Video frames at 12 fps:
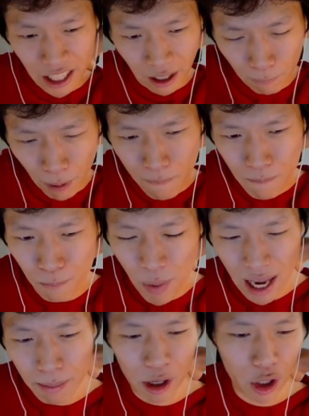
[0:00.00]
him, but
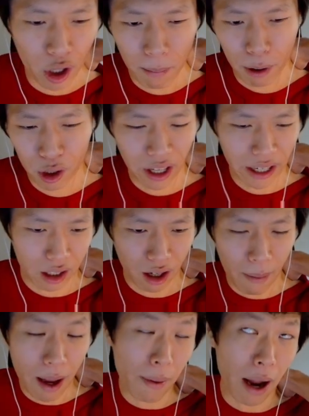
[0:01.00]
maybe you could put like,
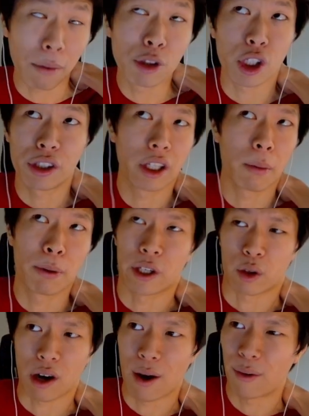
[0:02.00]
I'm sure you could put
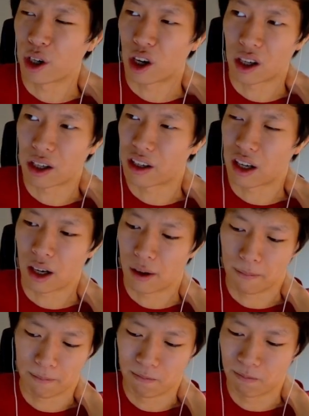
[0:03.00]
Crown Guard,
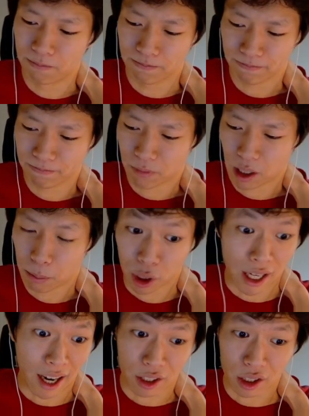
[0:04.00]

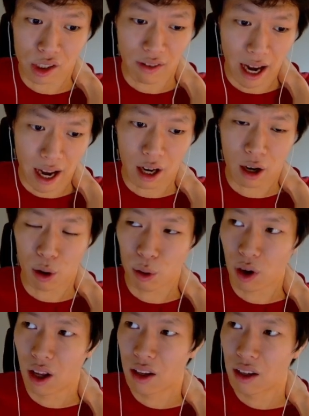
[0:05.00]
Protector's
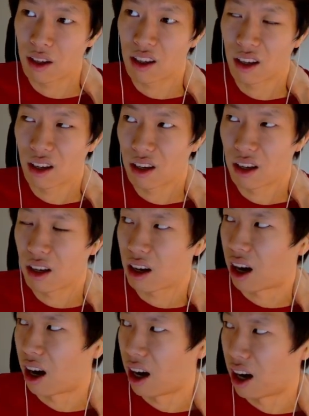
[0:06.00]
Vow,
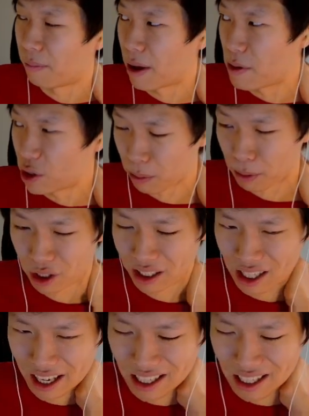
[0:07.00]
maybe you could put like
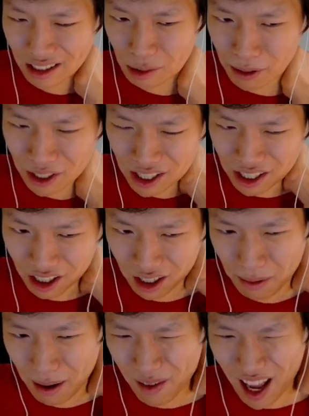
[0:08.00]
Titan's BT on
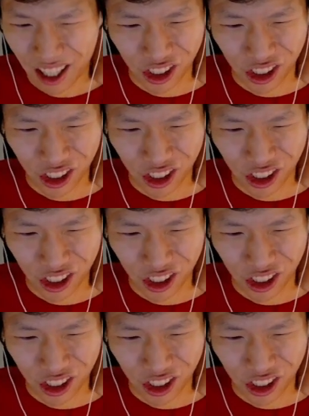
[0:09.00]
him. I'm not